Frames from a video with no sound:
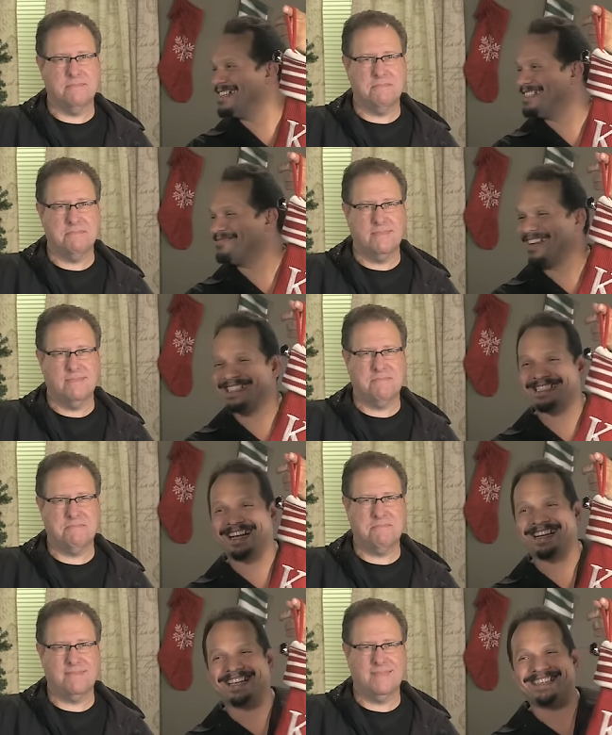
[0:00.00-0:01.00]
Speaker 1: it's my
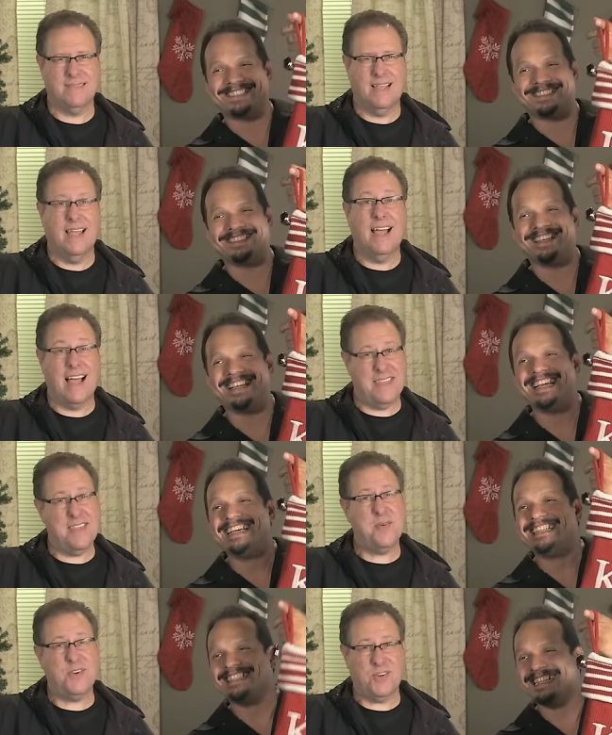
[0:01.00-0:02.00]
stockings. I
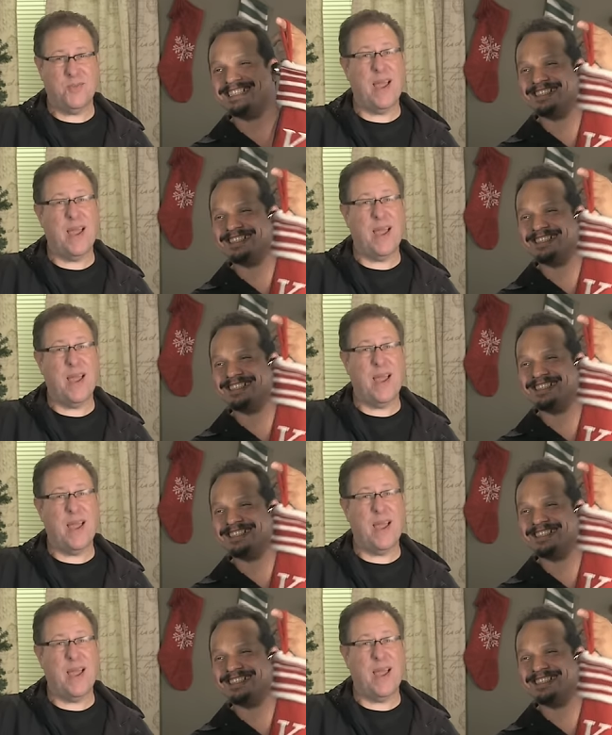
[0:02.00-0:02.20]
think we should